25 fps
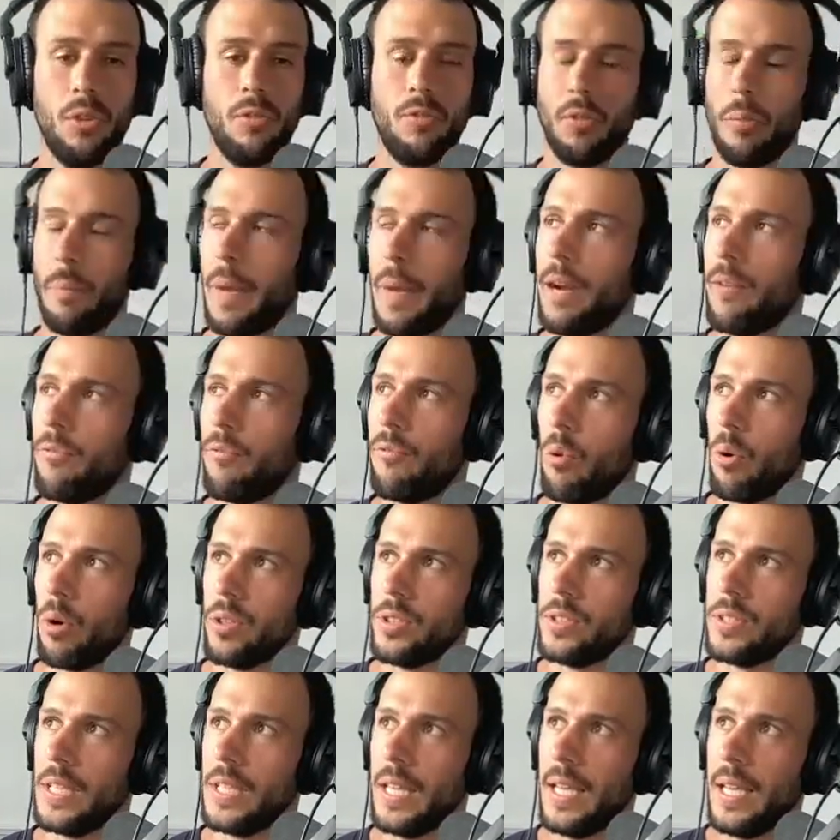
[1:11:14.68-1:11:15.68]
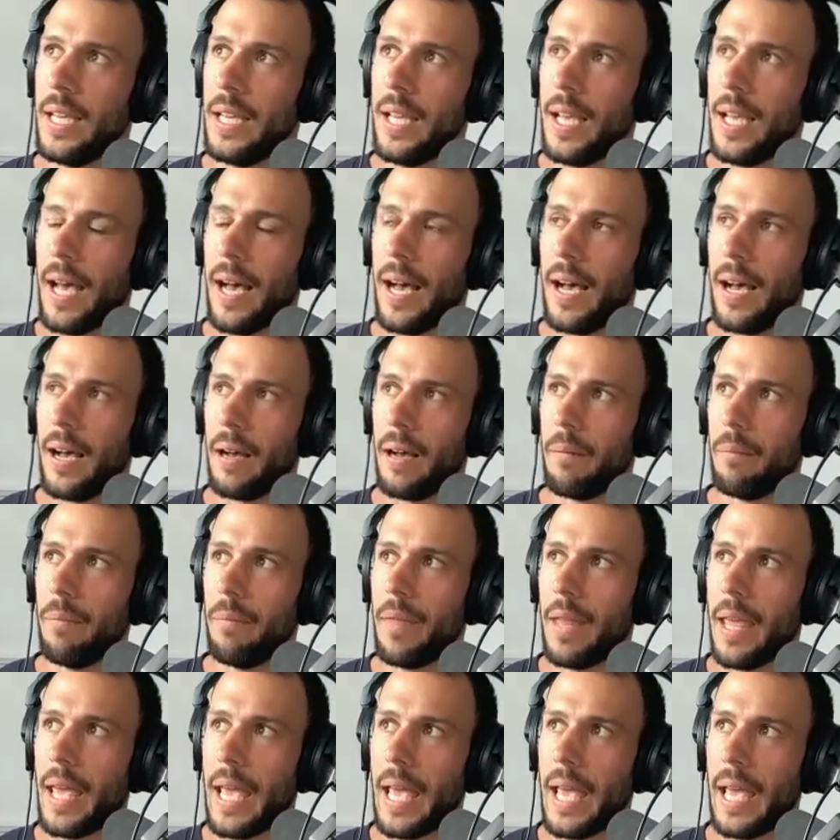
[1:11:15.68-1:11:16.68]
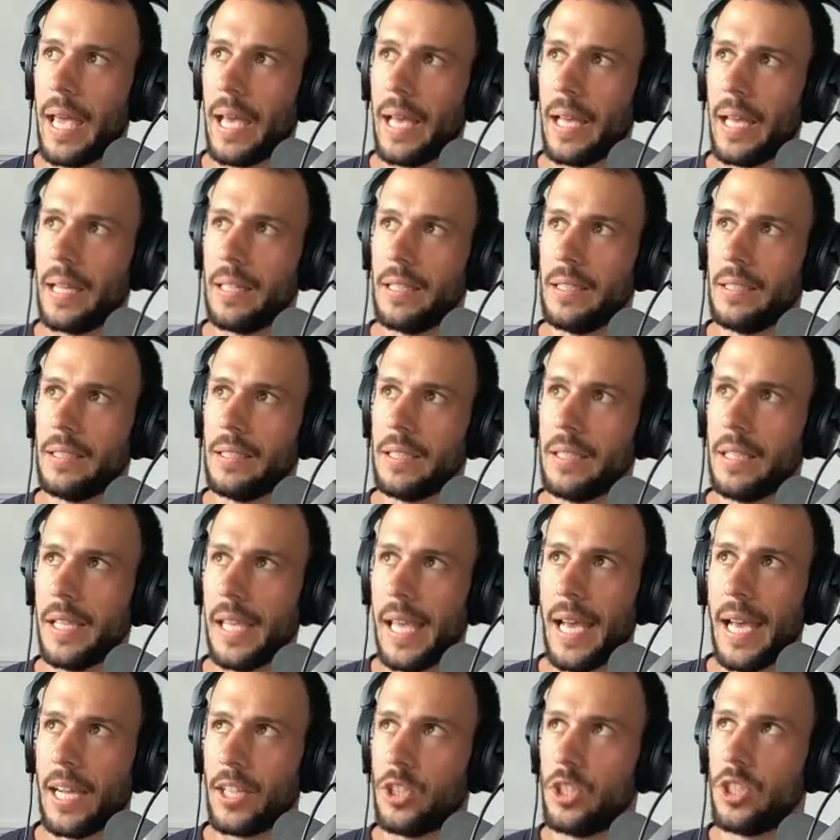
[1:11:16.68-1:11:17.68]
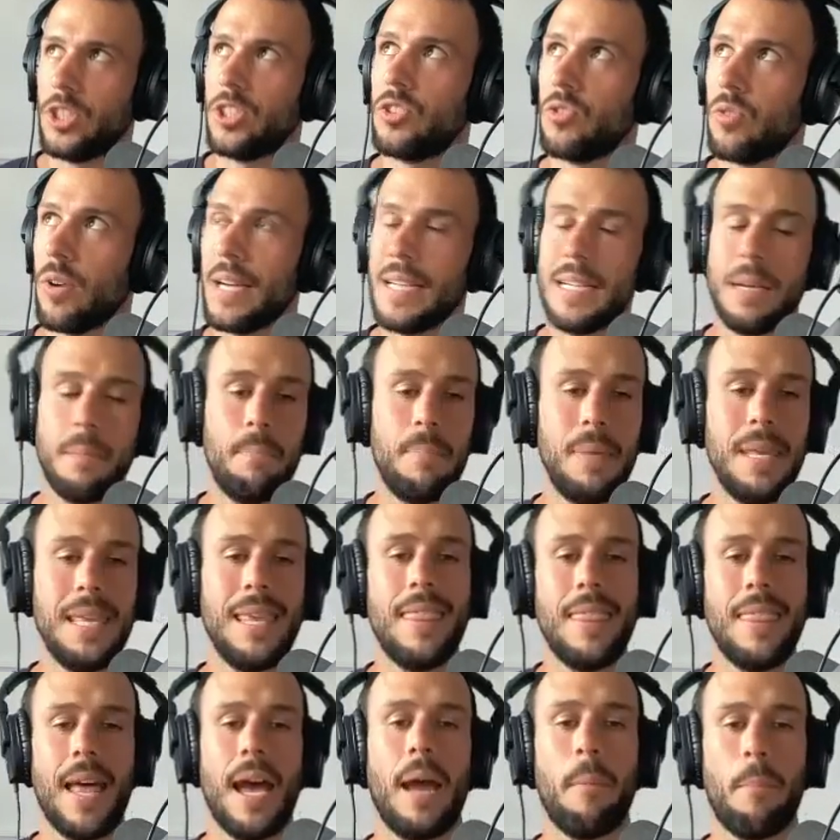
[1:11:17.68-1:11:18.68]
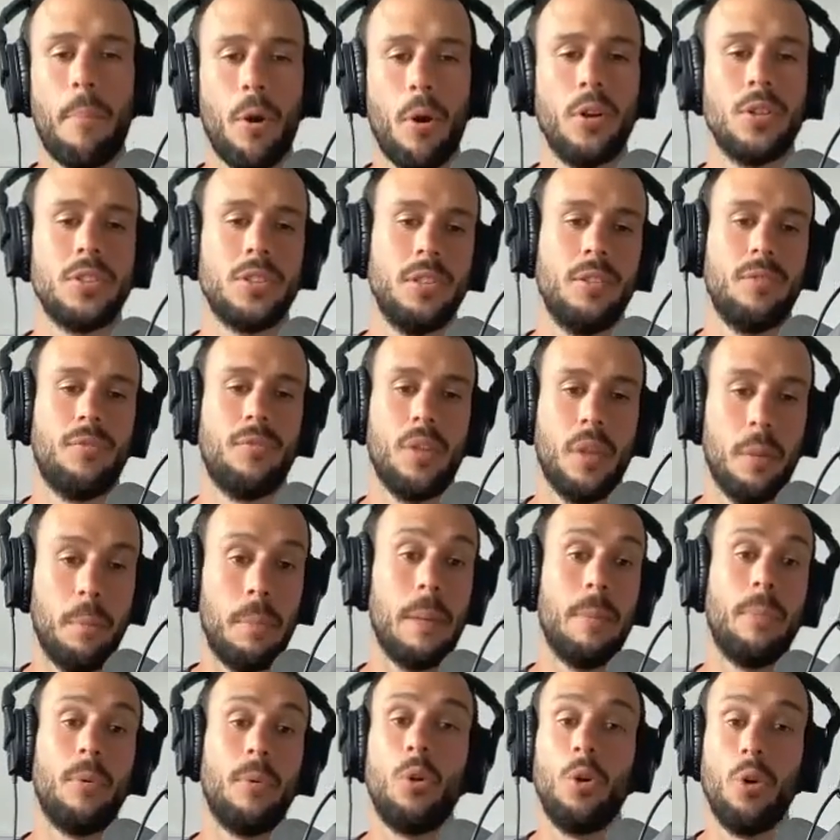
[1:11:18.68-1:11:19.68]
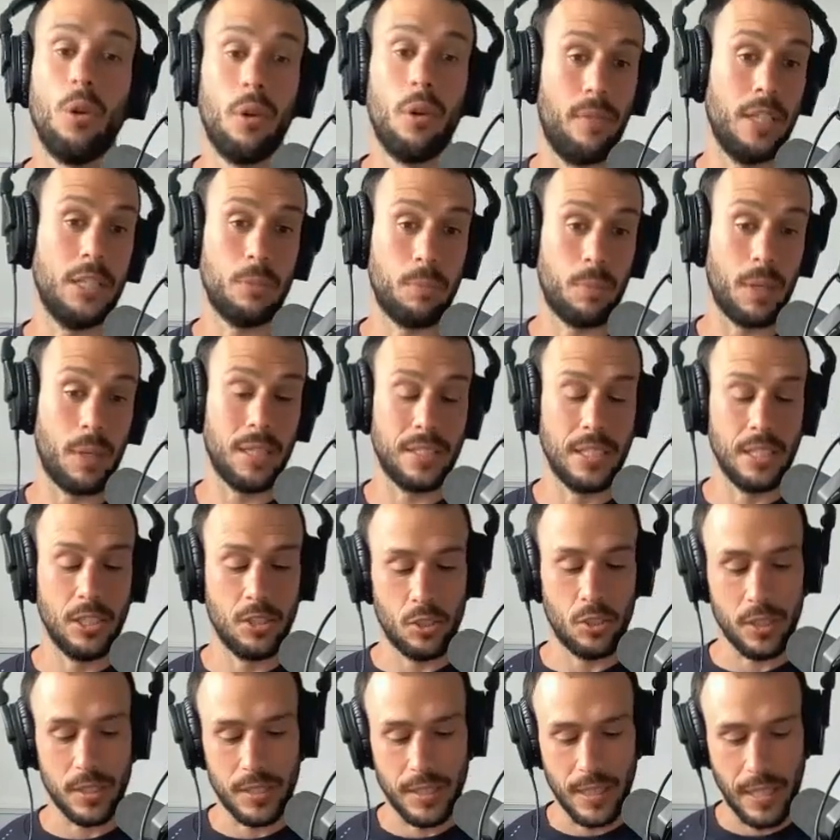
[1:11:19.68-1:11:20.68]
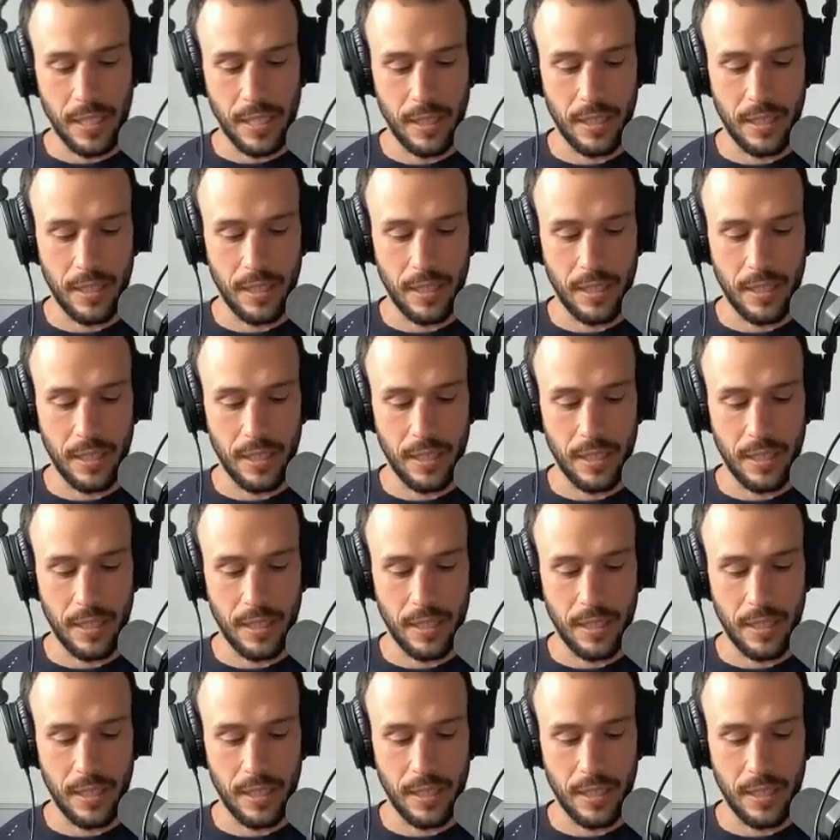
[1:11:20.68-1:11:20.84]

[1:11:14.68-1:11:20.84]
beautiful metaphors. And yeah, just trying to be that person for the people who have expressed interest, I